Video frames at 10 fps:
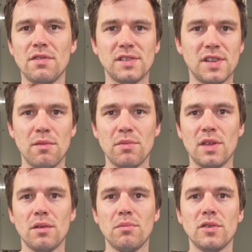of the same
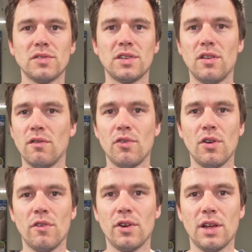thing posted over
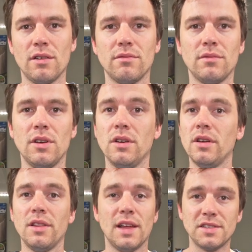and over again.
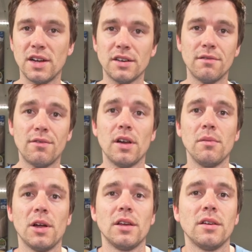That's not good for
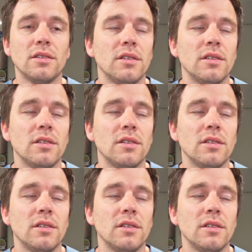anybody.